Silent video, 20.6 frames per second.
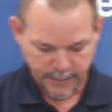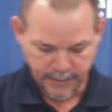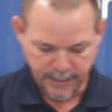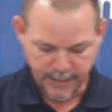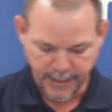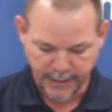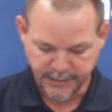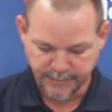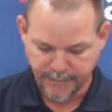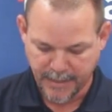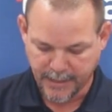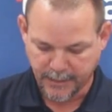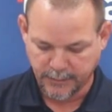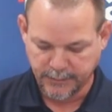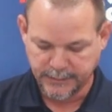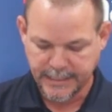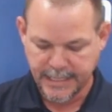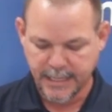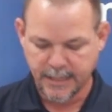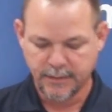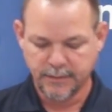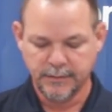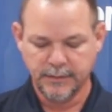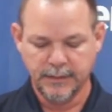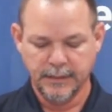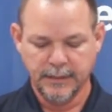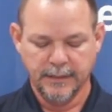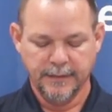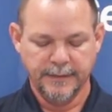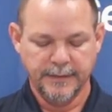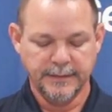The next model down,
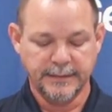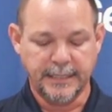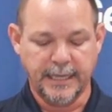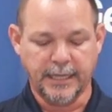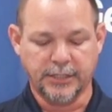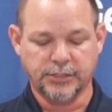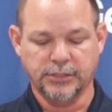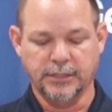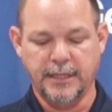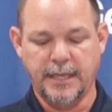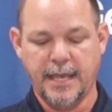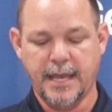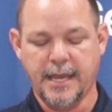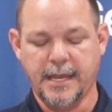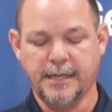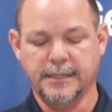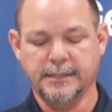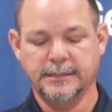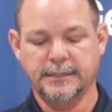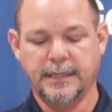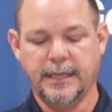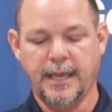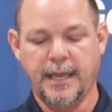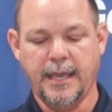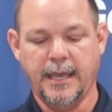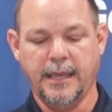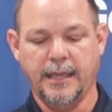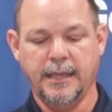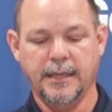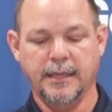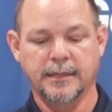this actually has
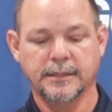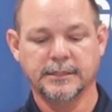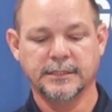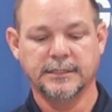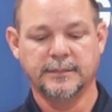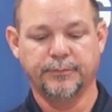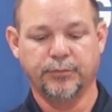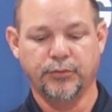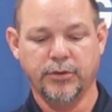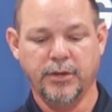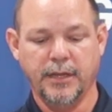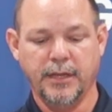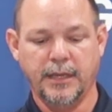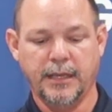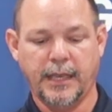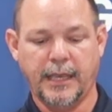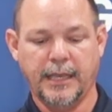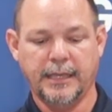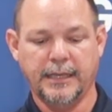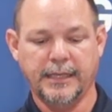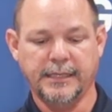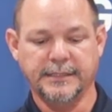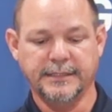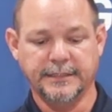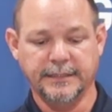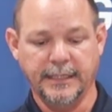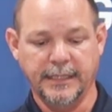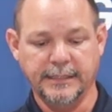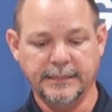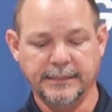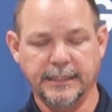a spring and a
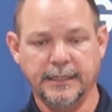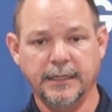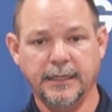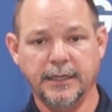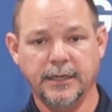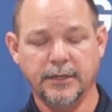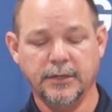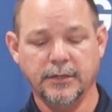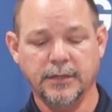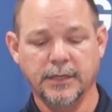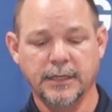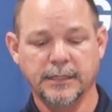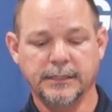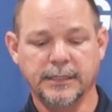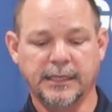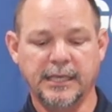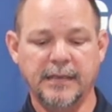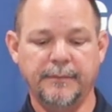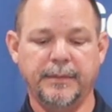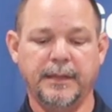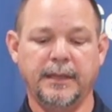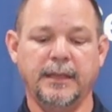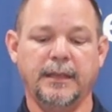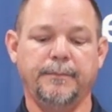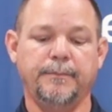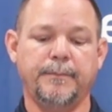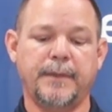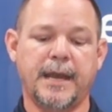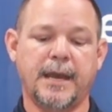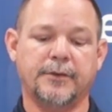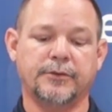seat in here to keep any
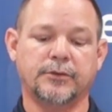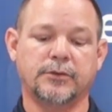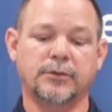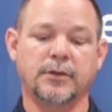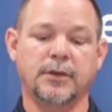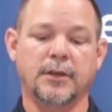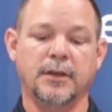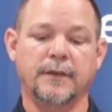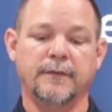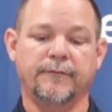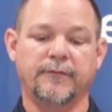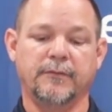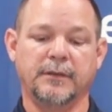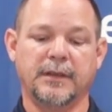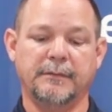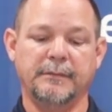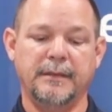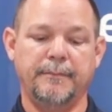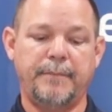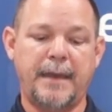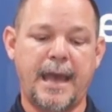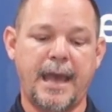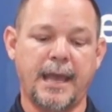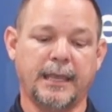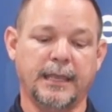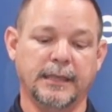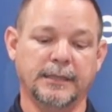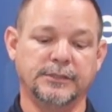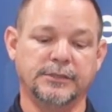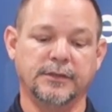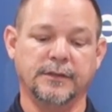powder from coming
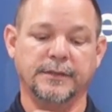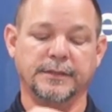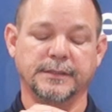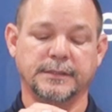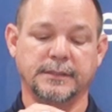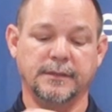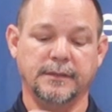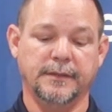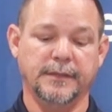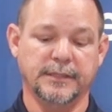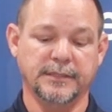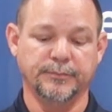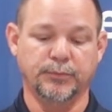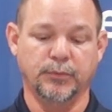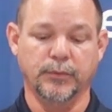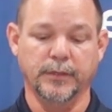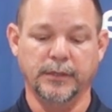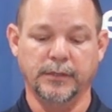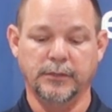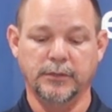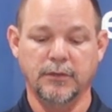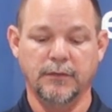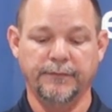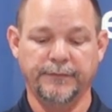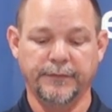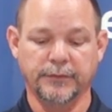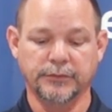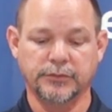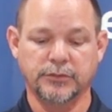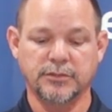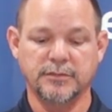back into this point. No
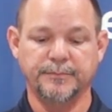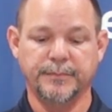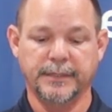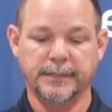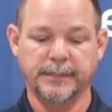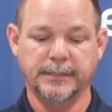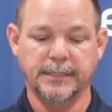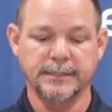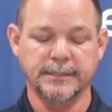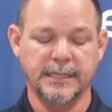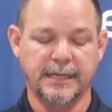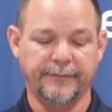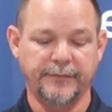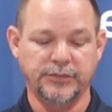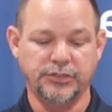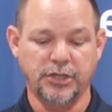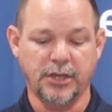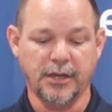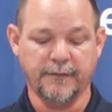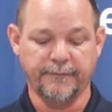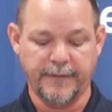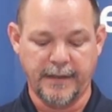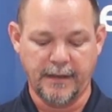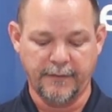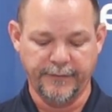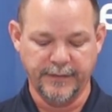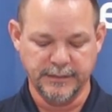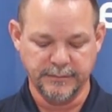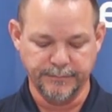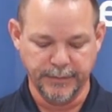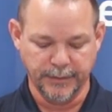filters, but it does have a check valve
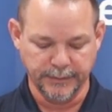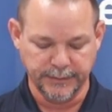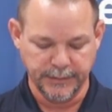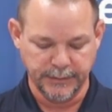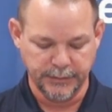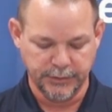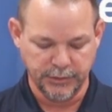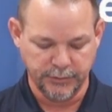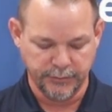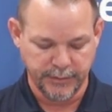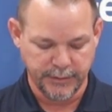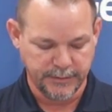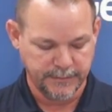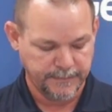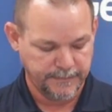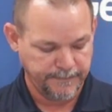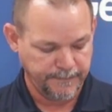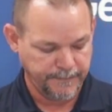that's built into it.